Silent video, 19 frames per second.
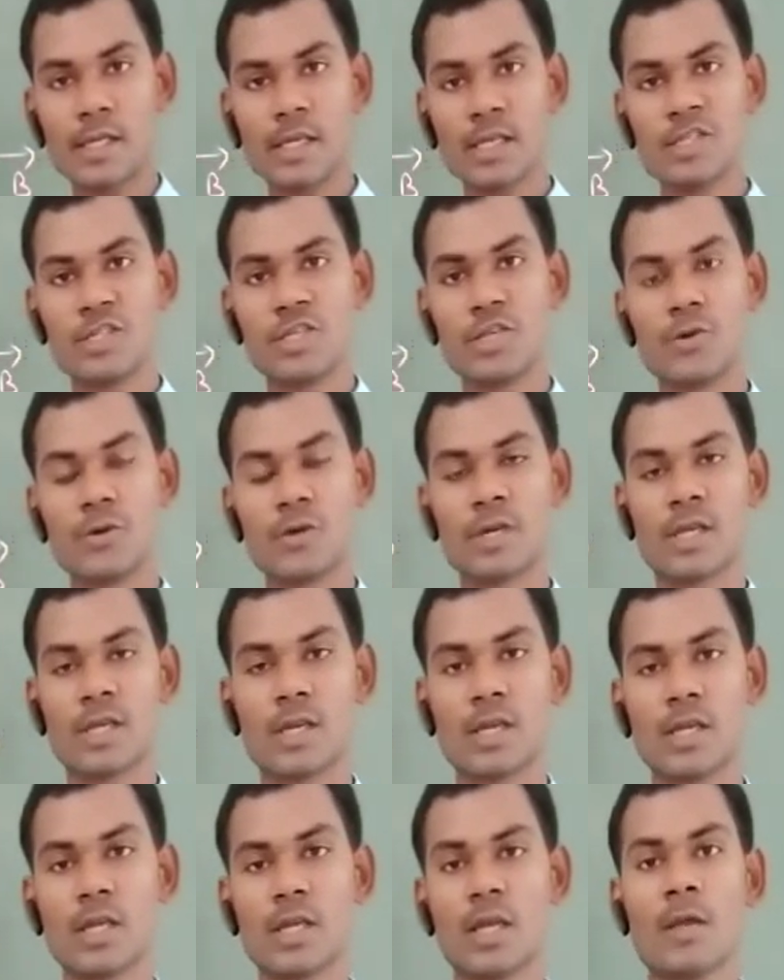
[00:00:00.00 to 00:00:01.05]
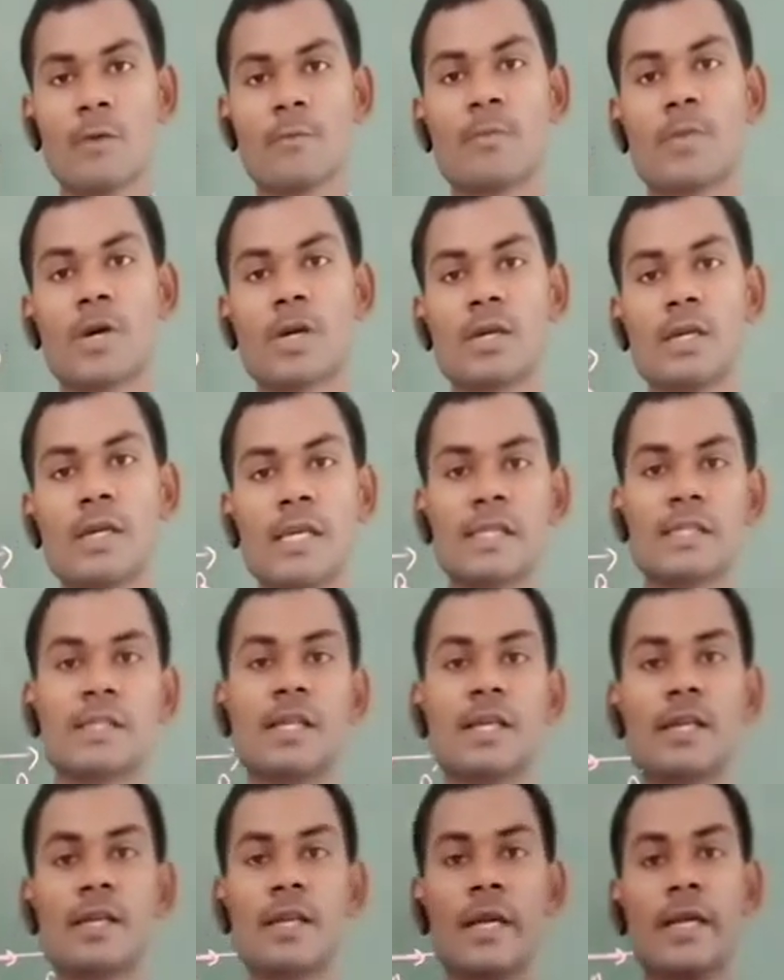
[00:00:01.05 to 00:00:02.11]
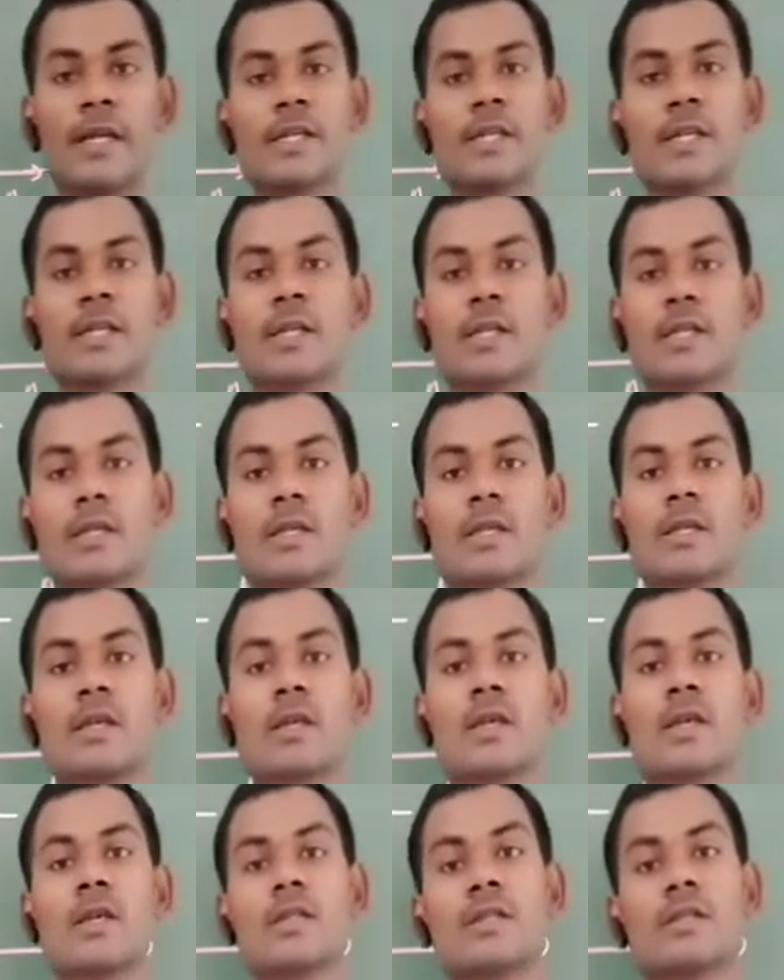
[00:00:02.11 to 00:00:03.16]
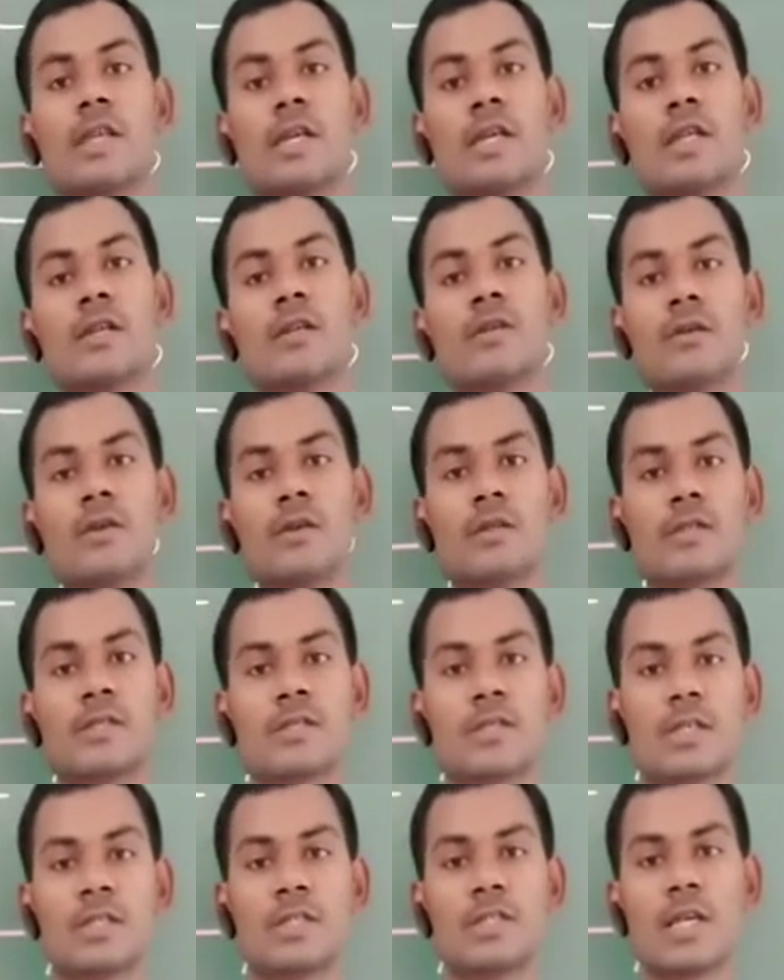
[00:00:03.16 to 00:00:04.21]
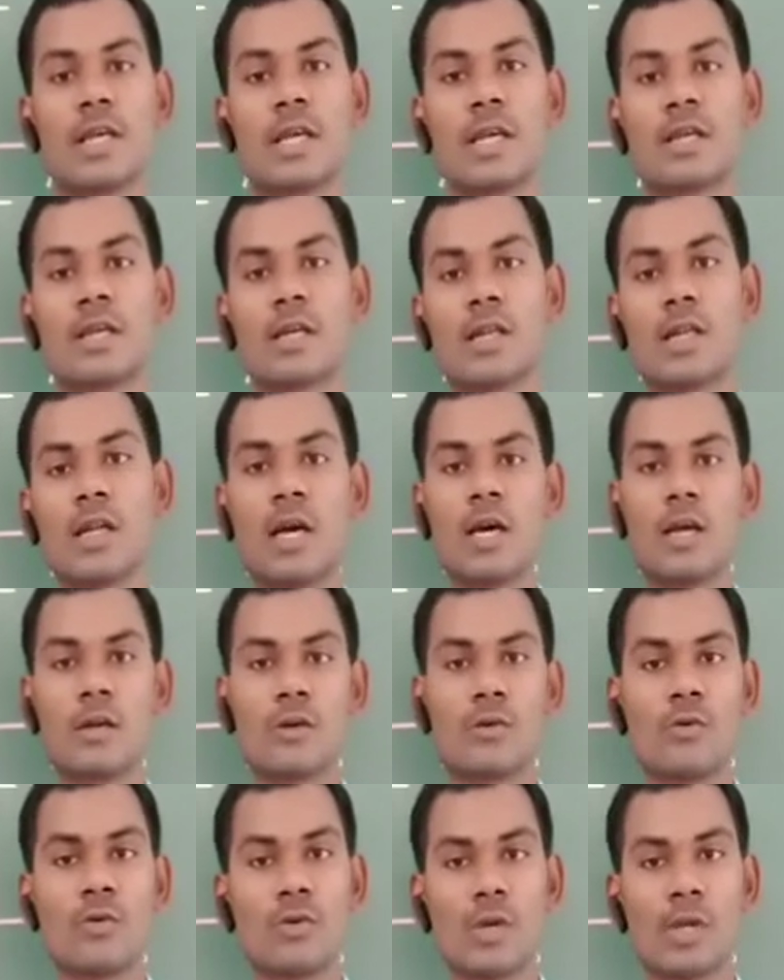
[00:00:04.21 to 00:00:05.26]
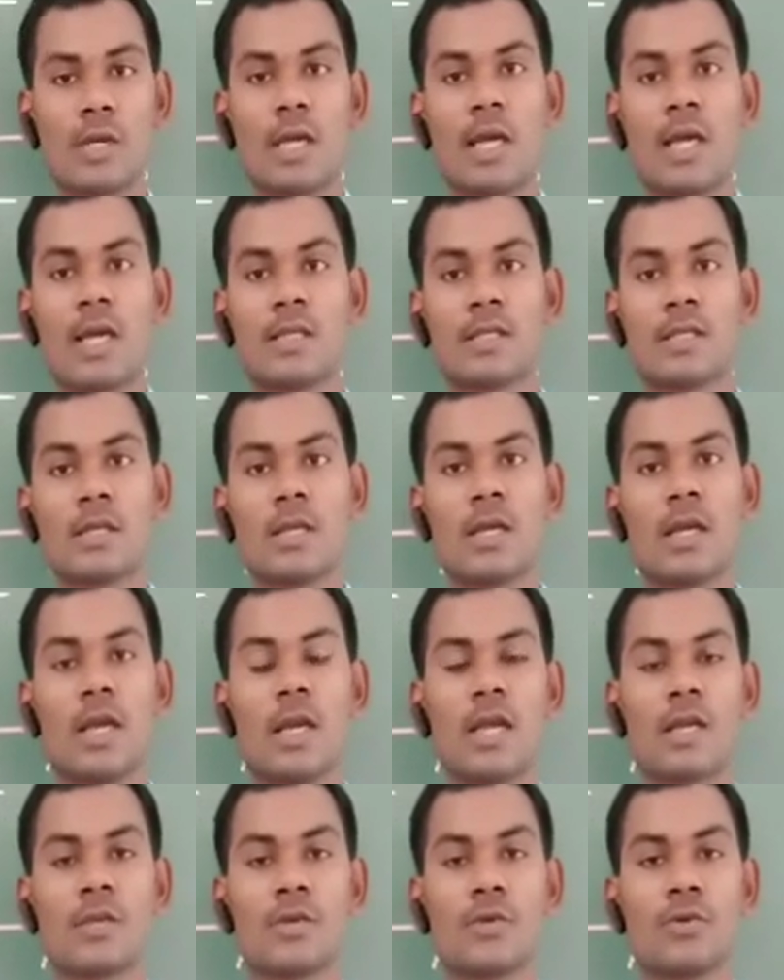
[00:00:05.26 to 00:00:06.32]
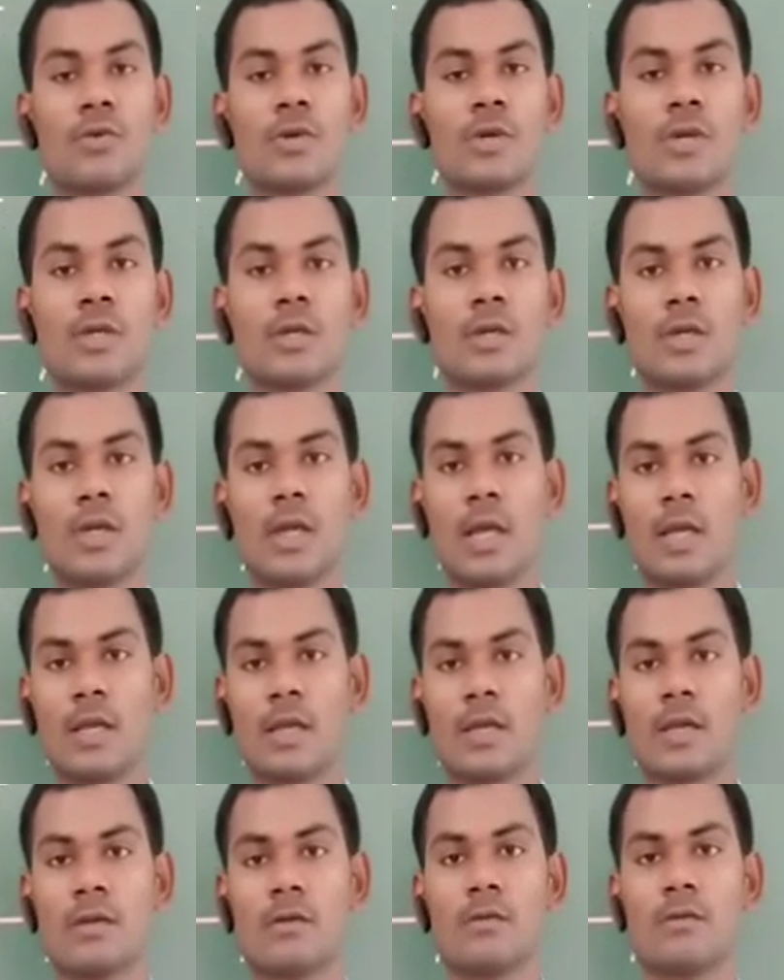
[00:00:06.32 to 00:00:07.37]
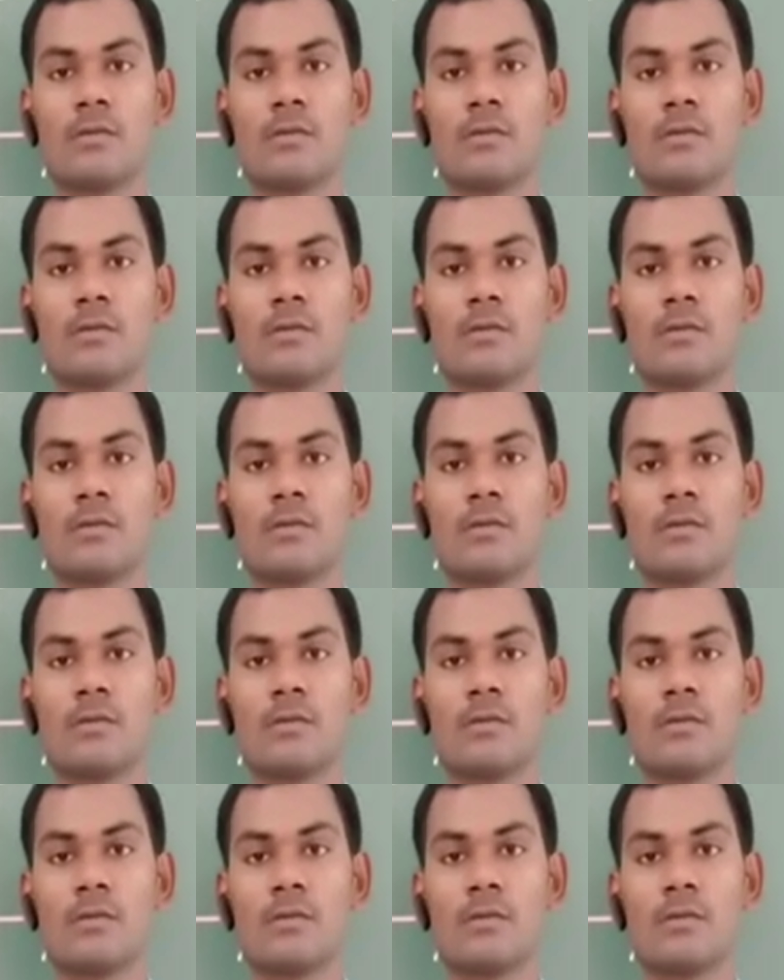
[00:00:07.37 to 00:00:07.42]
than 0 degree but less than 90 degree, then such angle are known as acute angle.